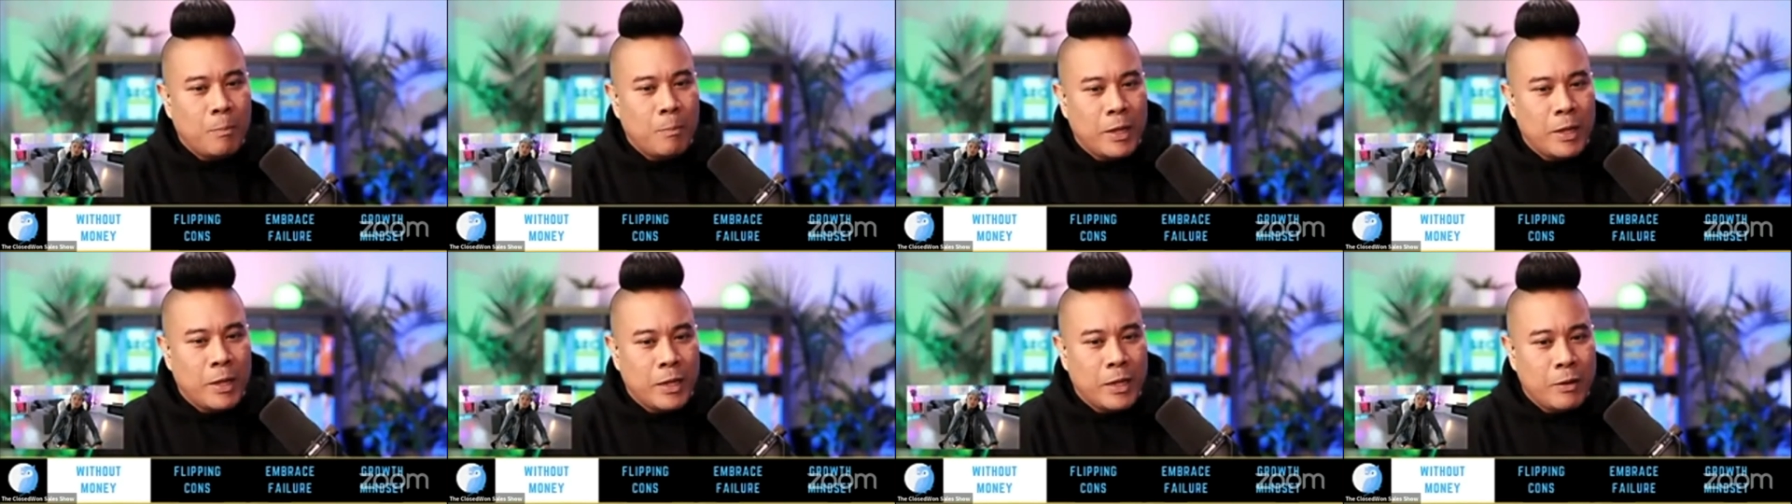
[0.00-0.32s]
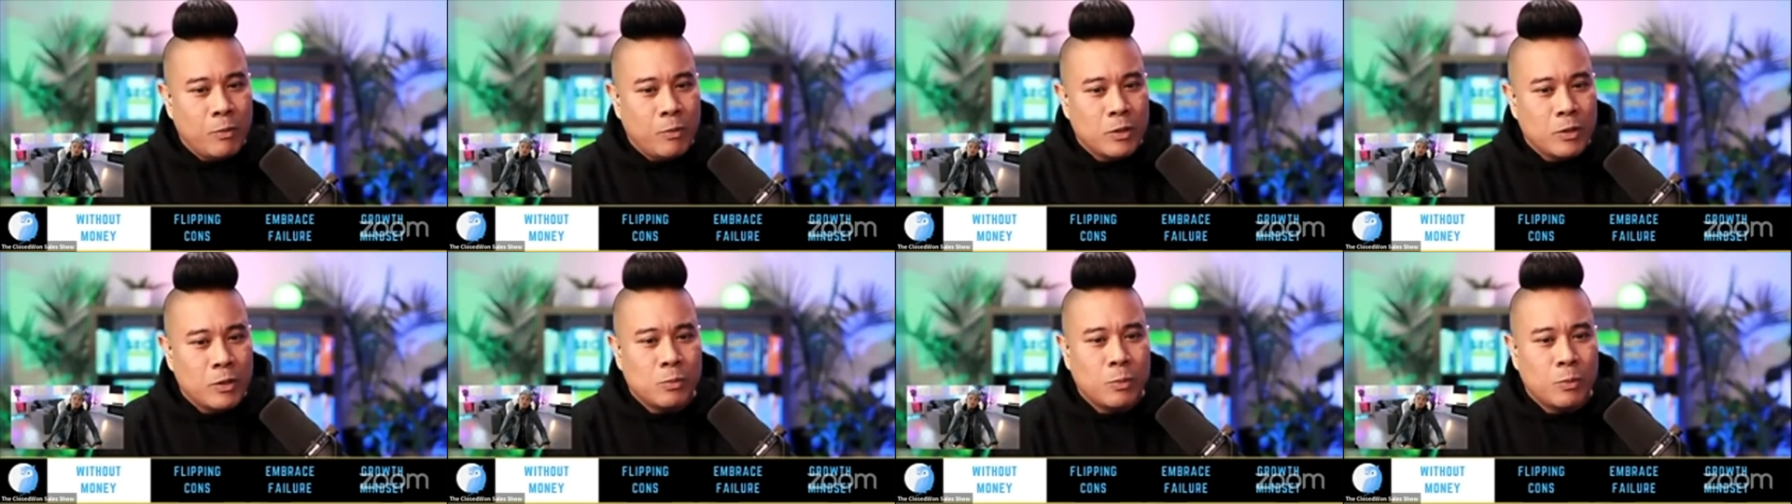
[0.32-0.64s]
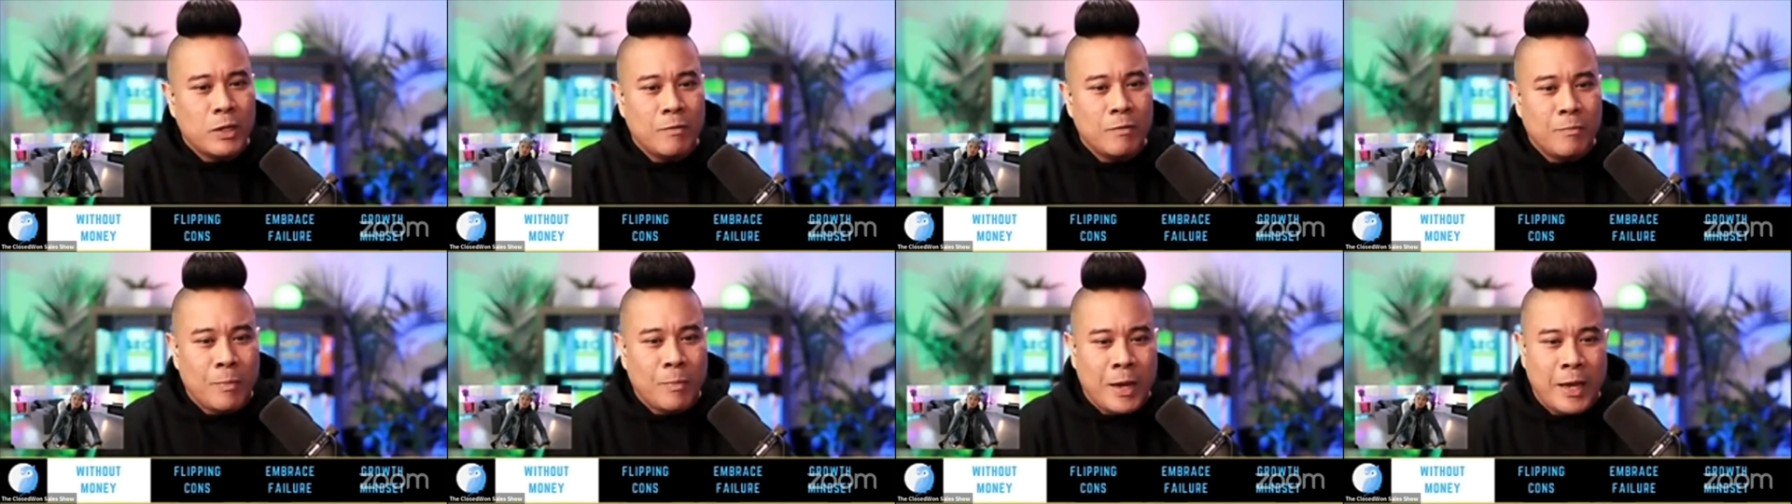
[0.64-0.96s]
but it was
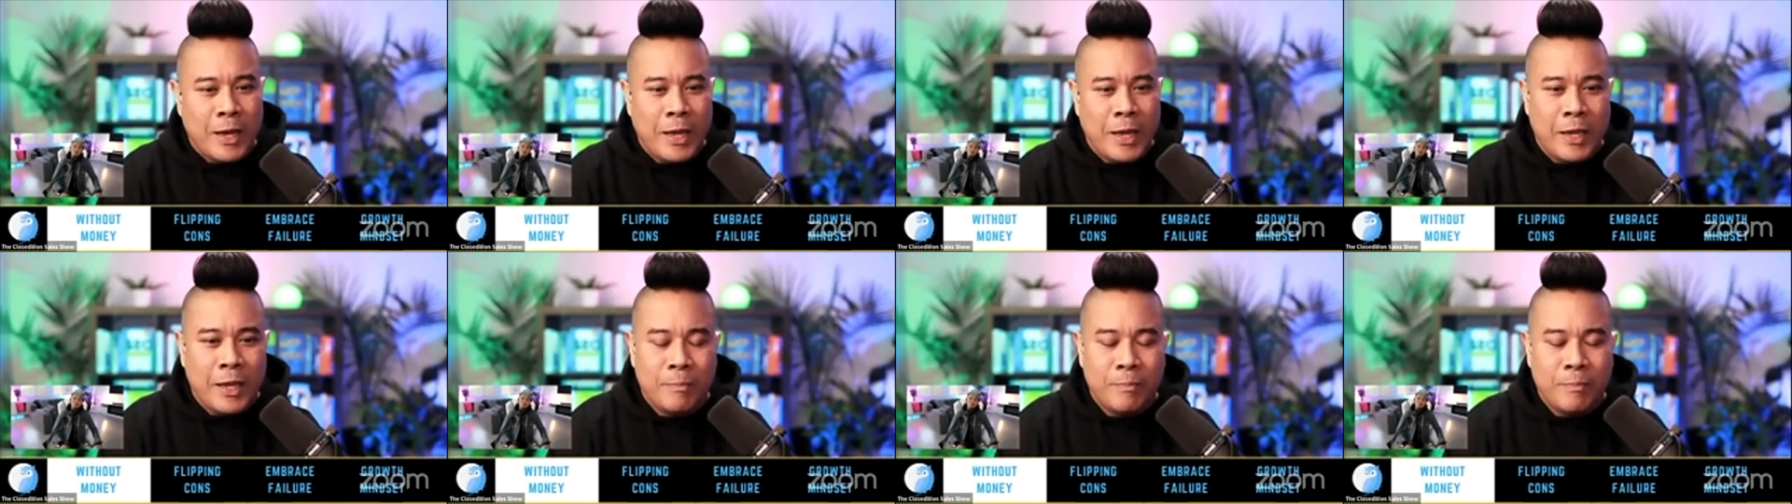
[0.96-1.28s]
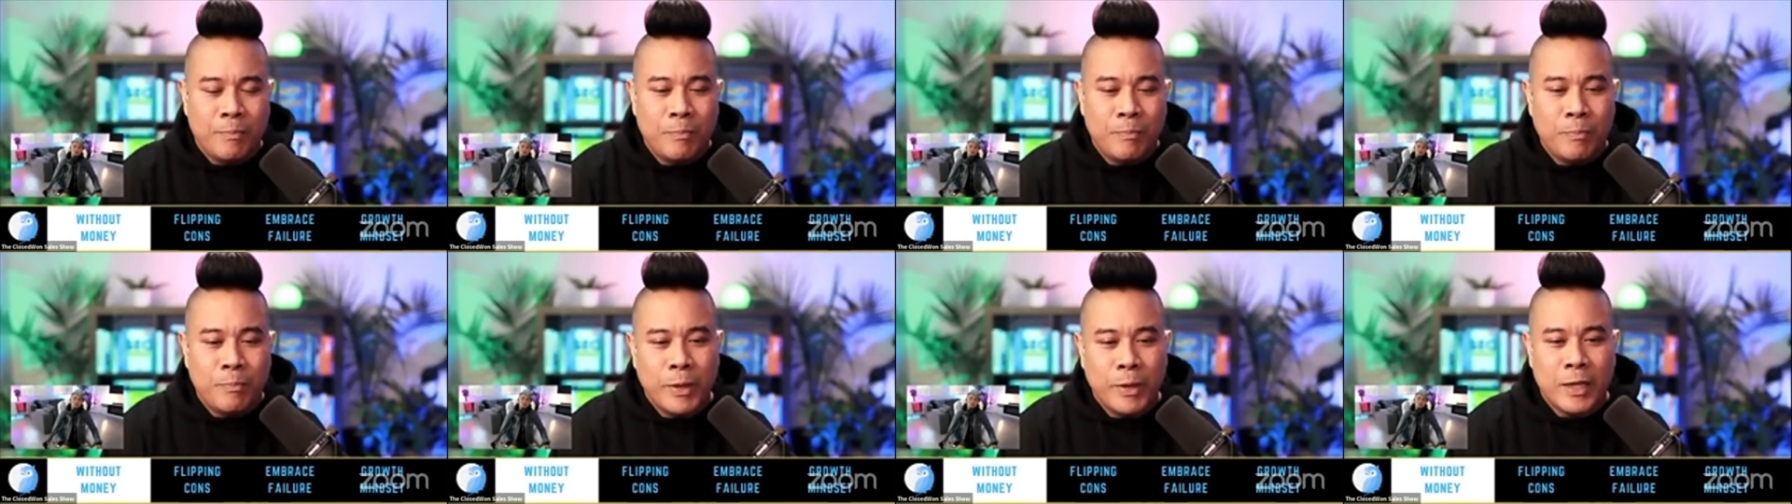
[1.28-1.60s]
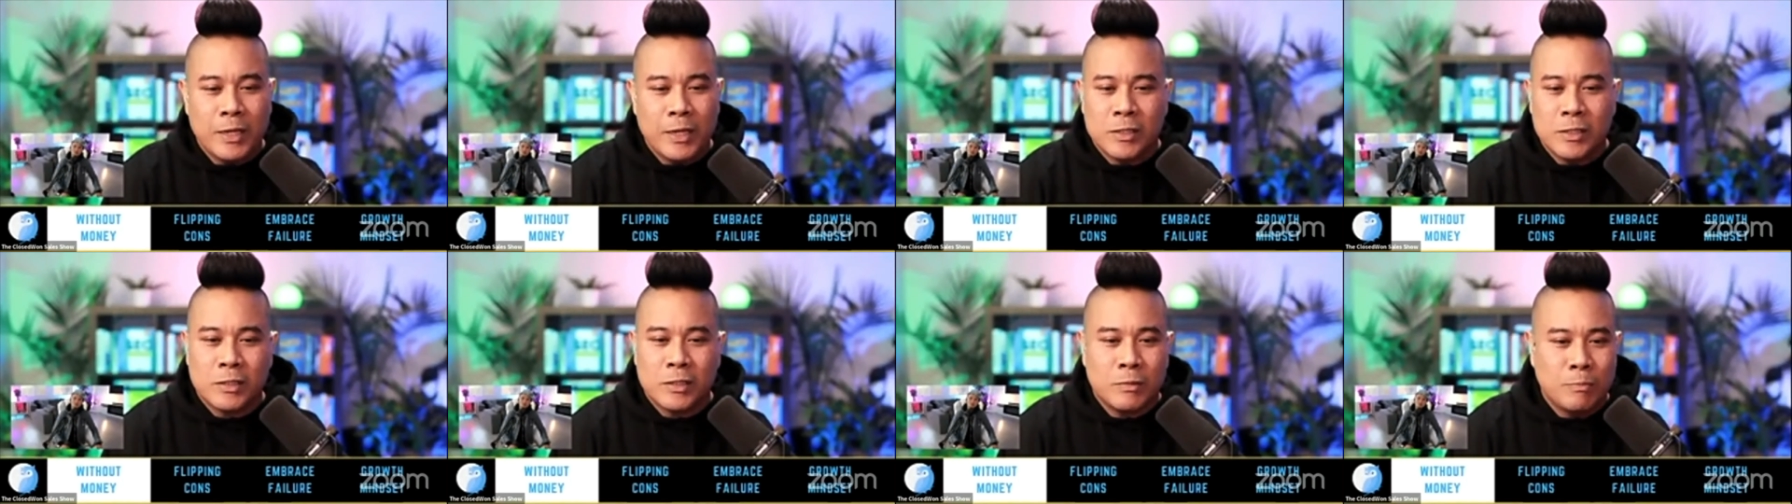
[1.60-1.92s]
one of my
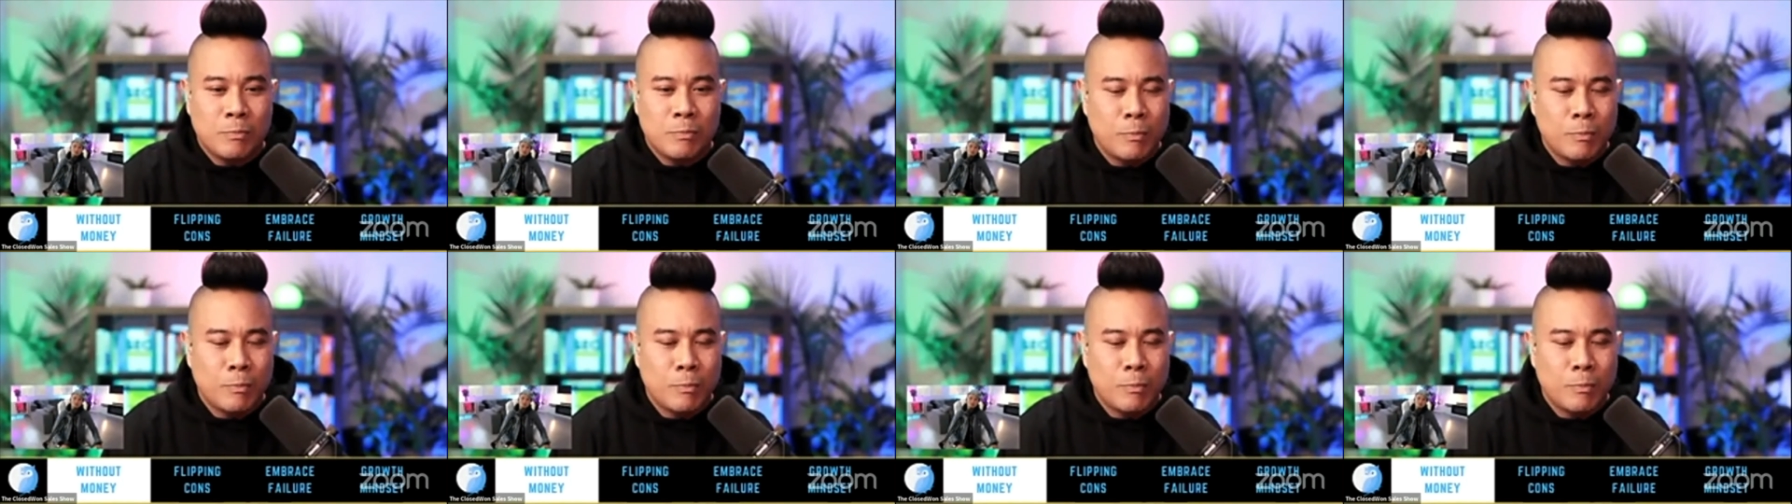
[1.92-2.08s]
biggest,